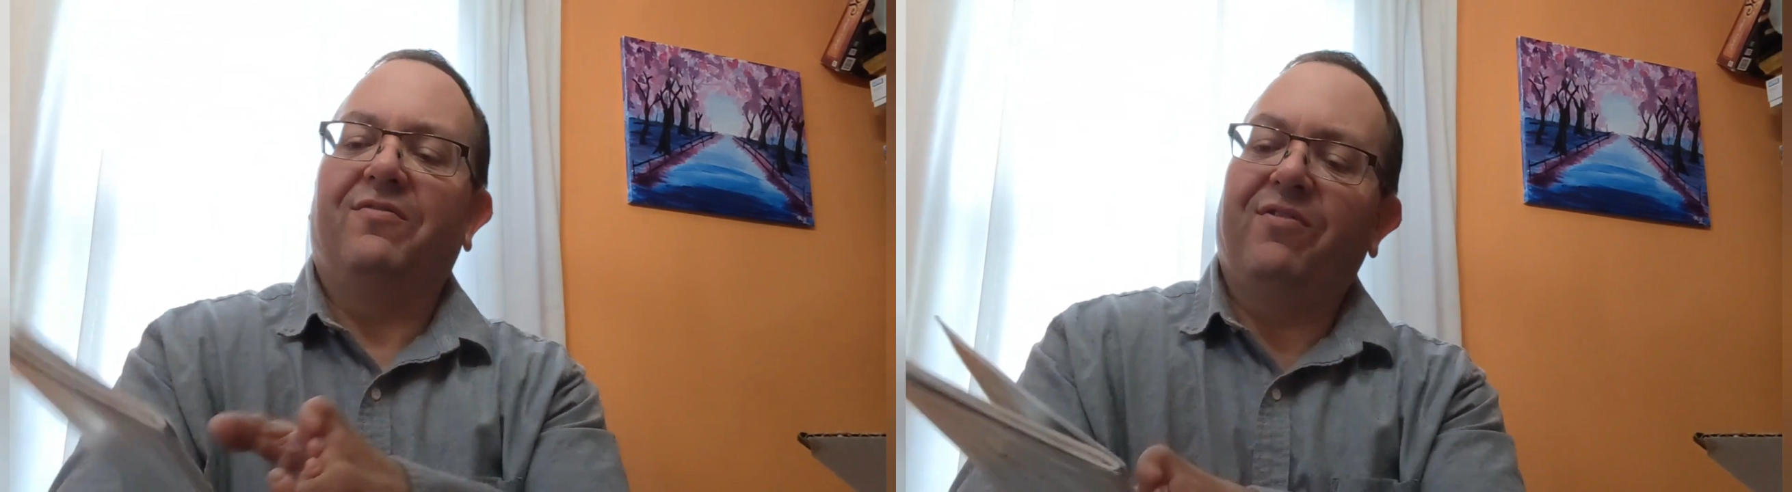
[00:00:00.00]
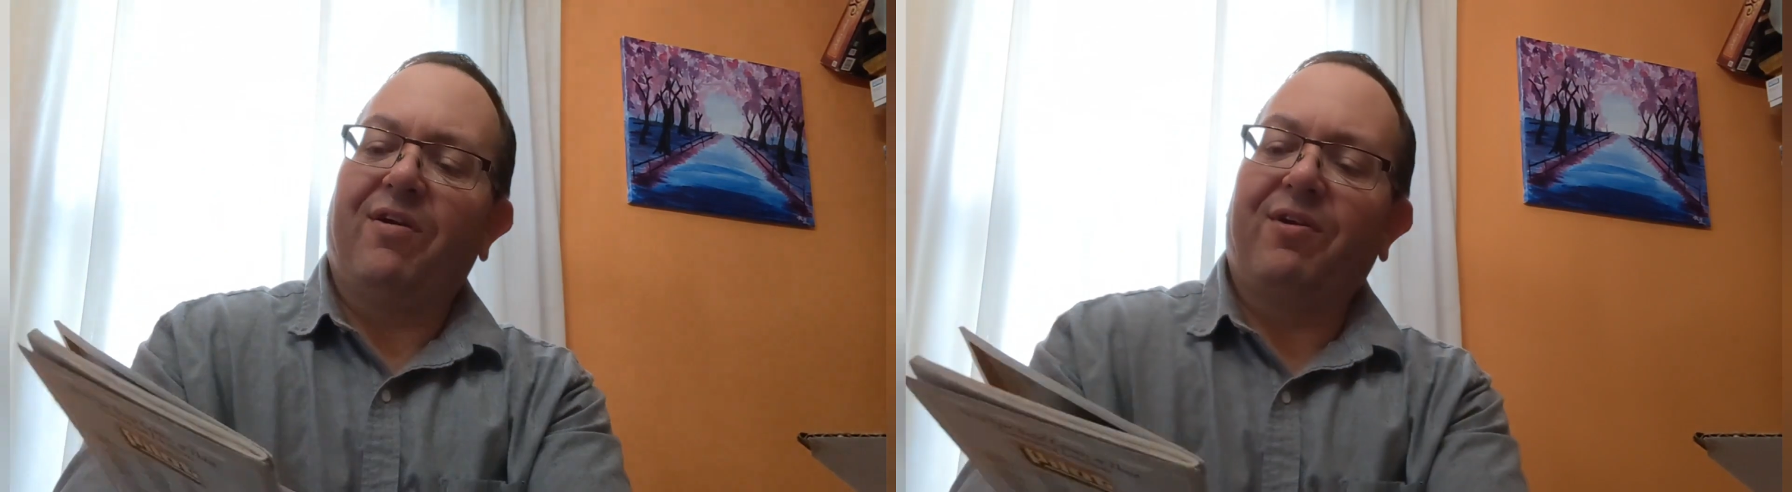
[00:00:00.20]

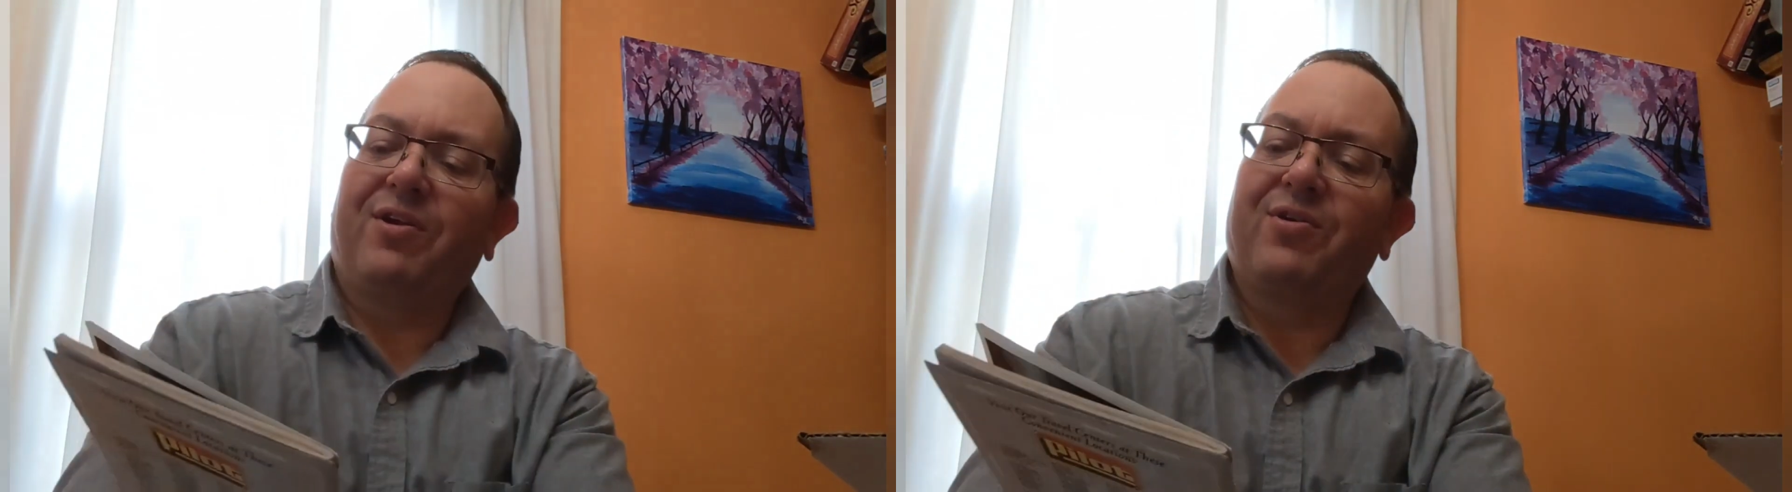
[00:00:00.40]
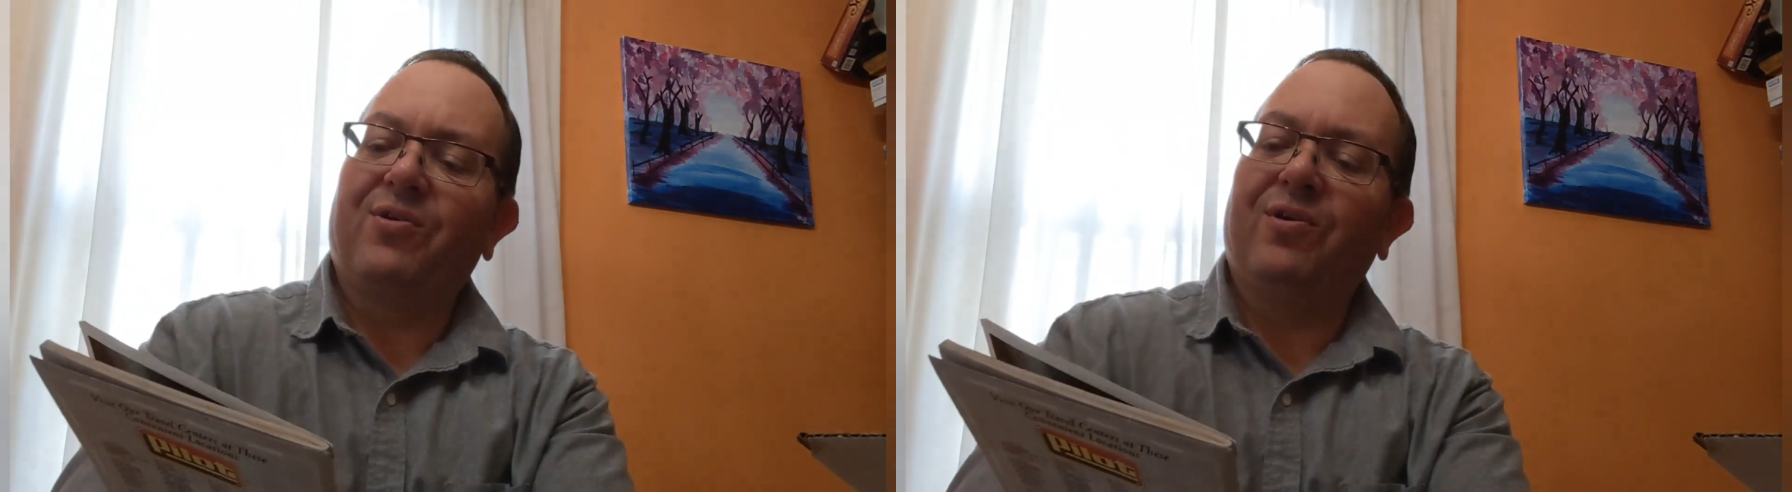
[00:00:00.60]
Very
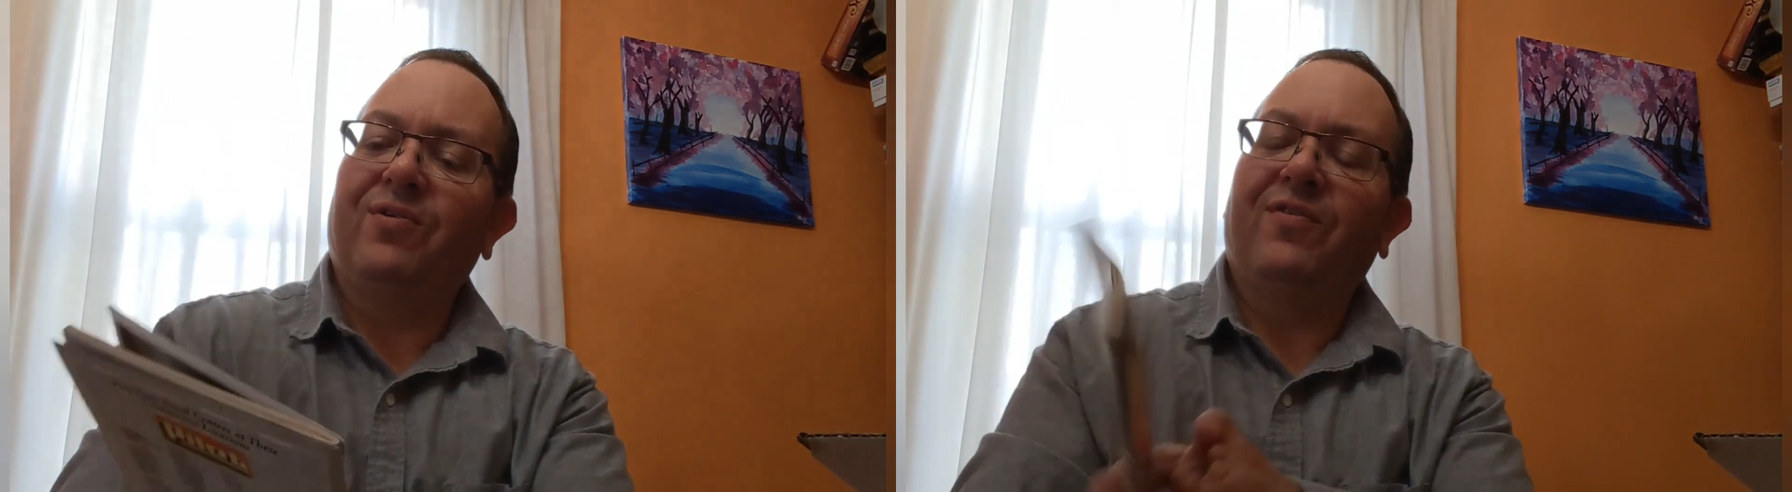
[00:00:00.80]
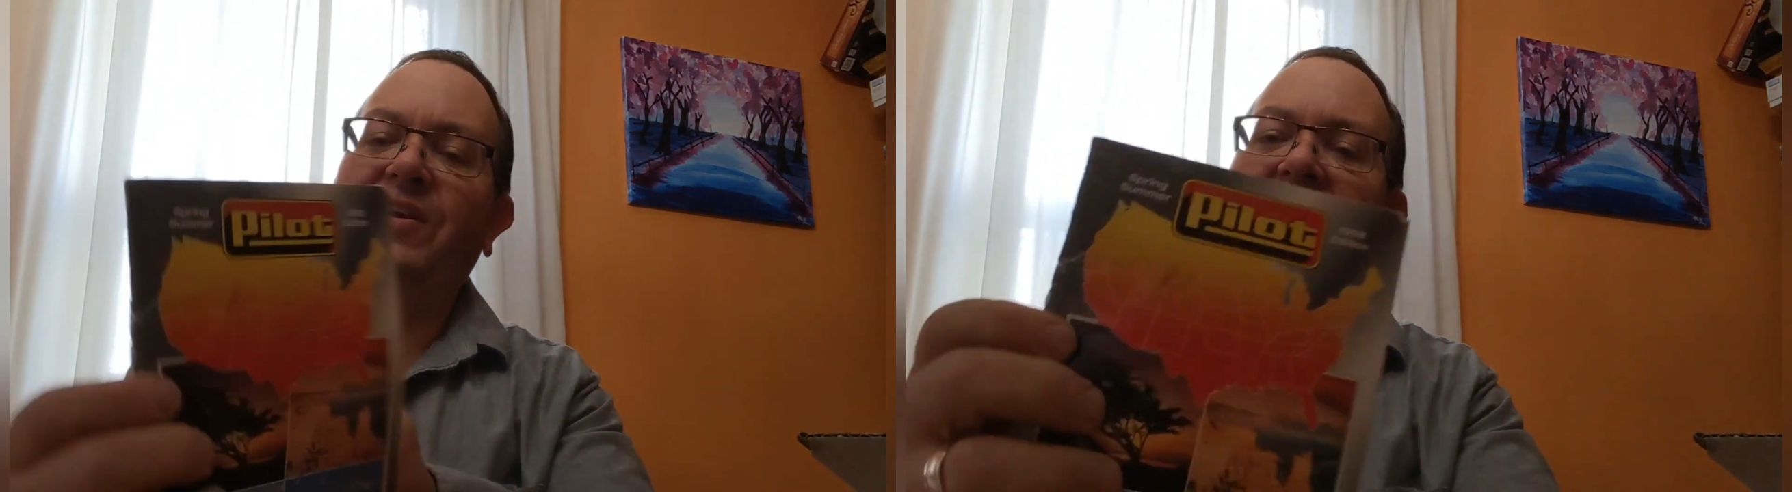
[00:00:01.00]

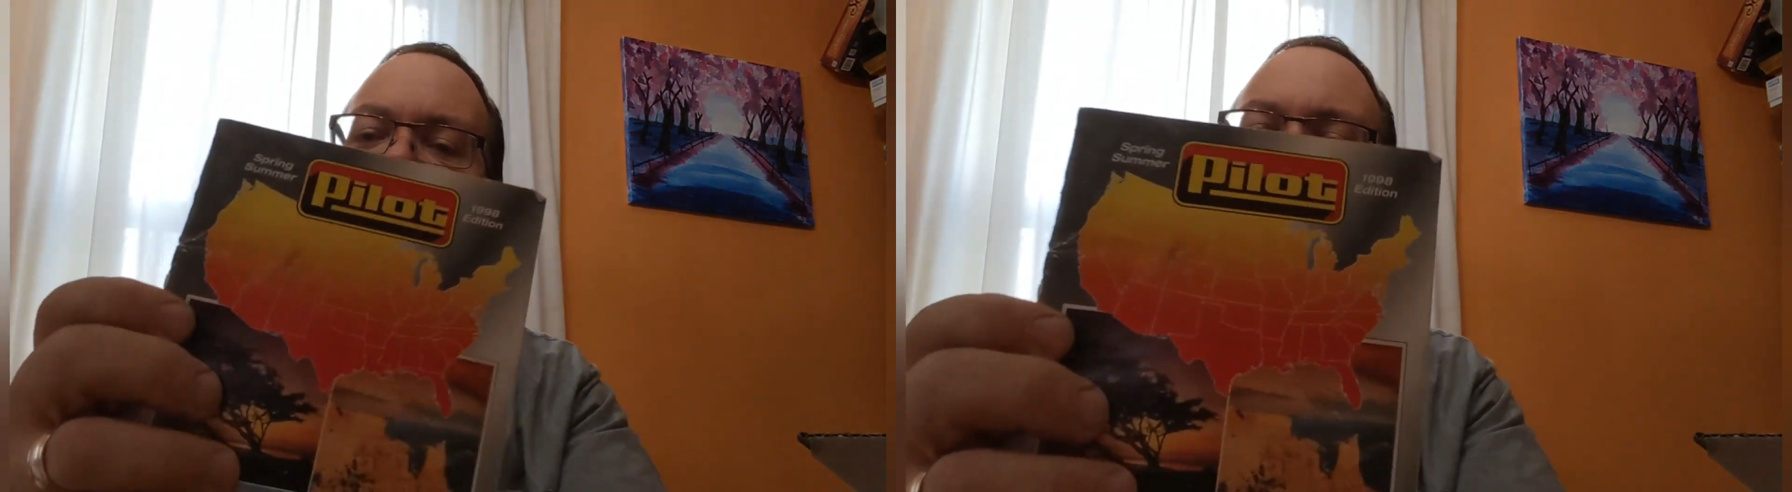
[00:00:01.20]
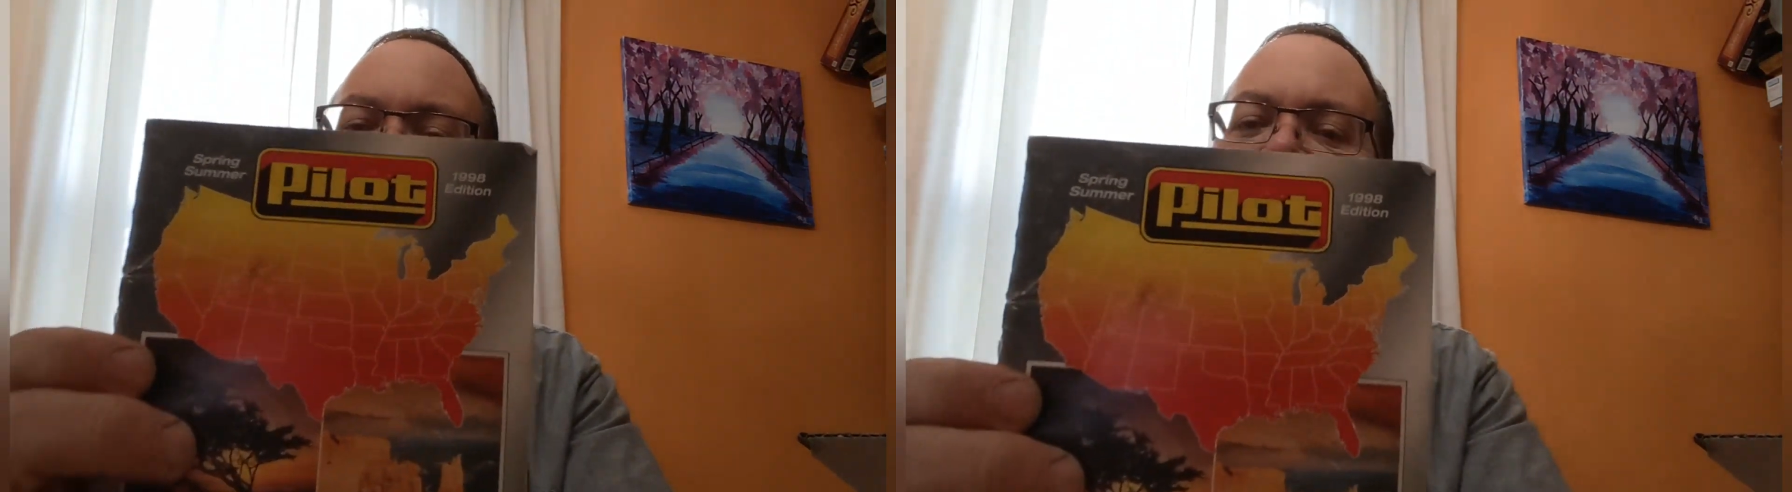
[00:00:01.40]
cool.
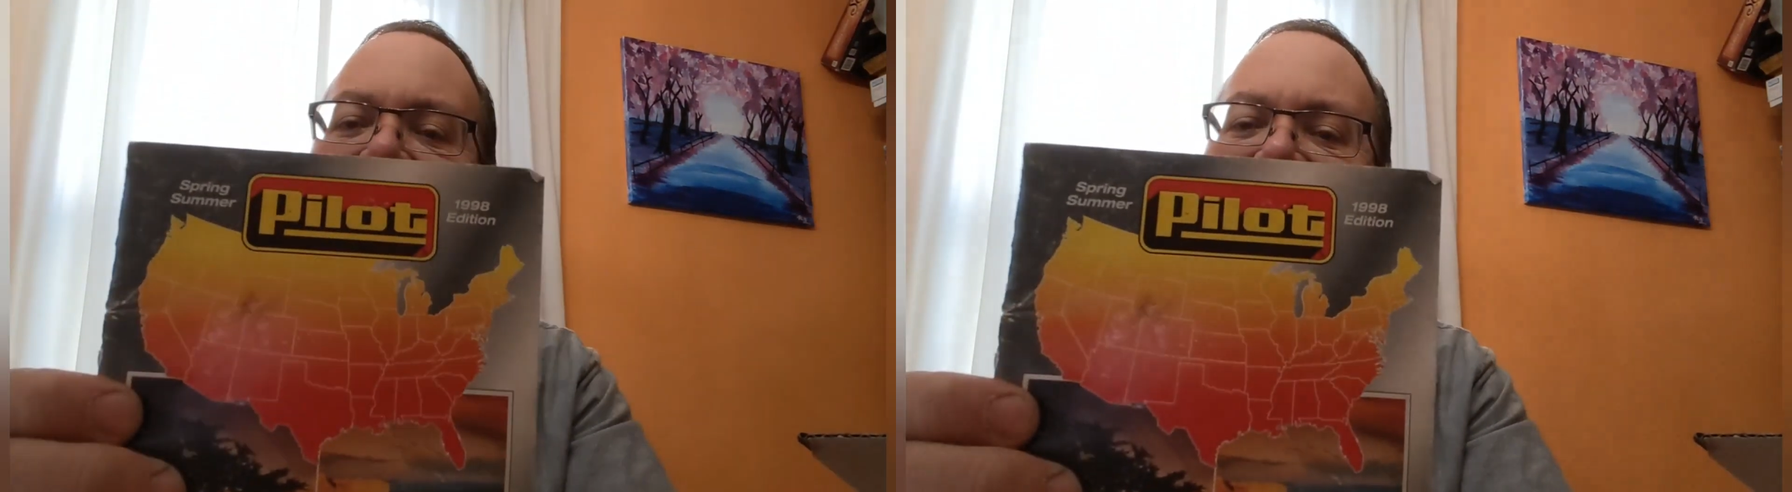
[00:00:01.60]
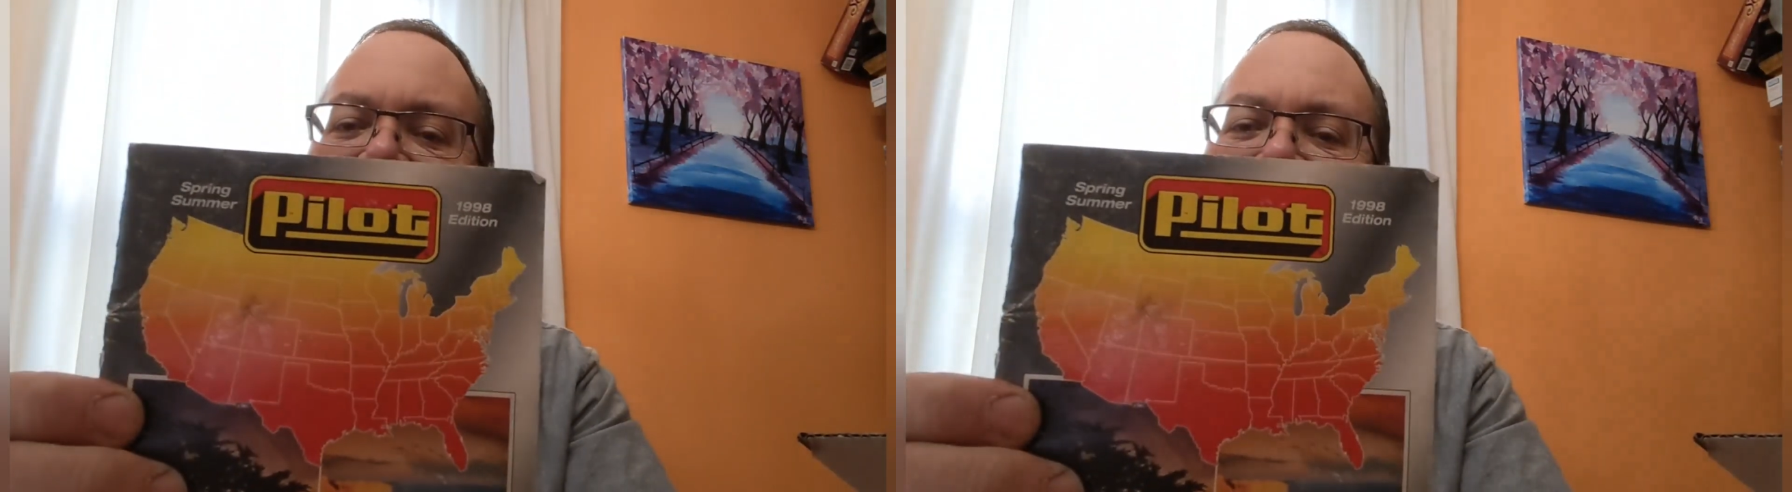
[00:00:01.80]

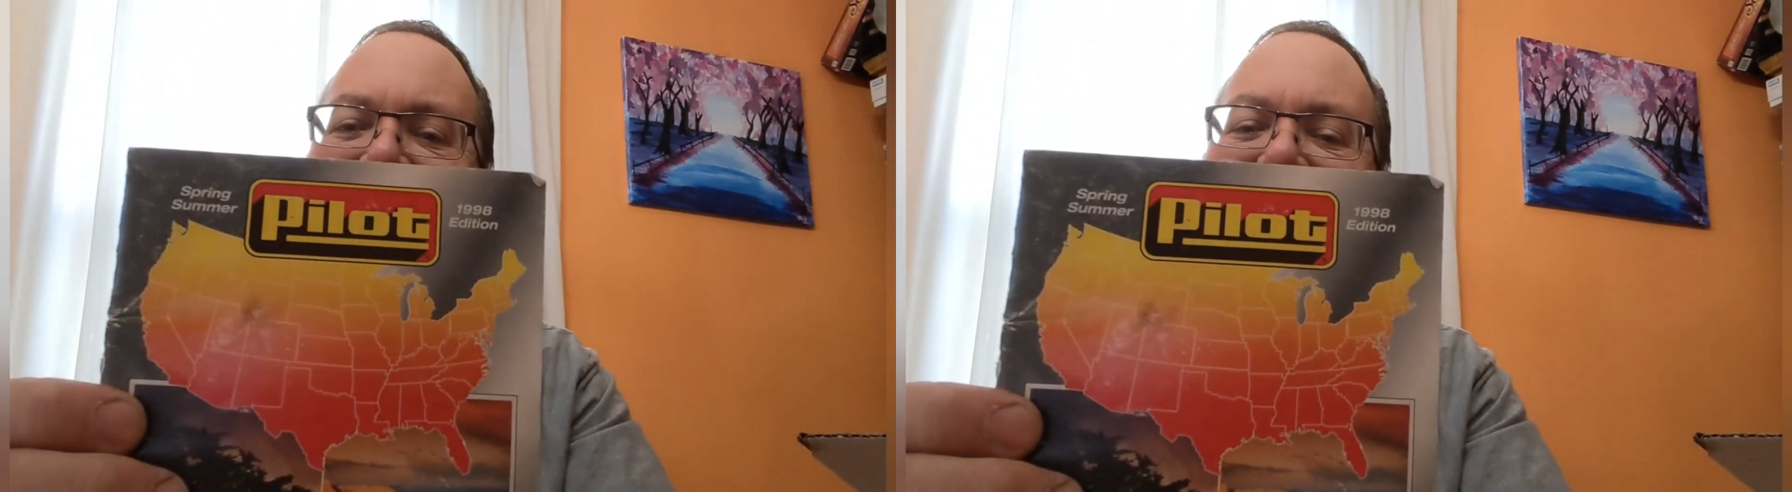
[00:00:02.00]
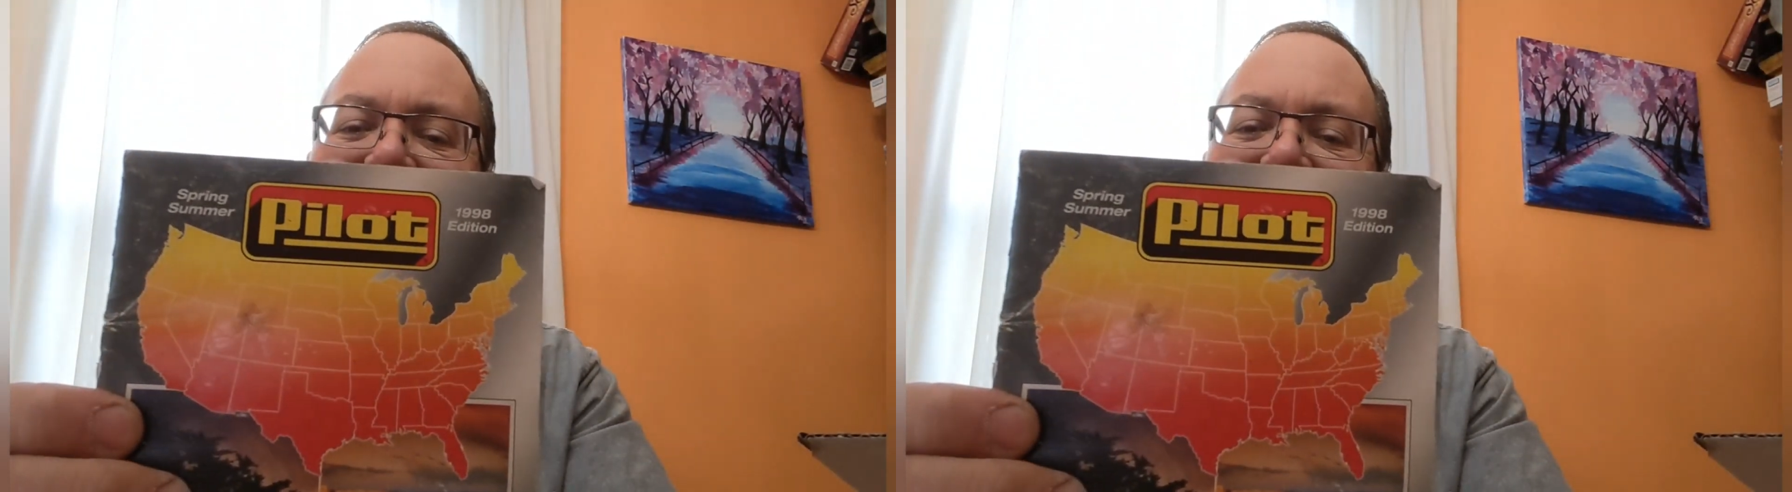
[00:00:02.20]
1998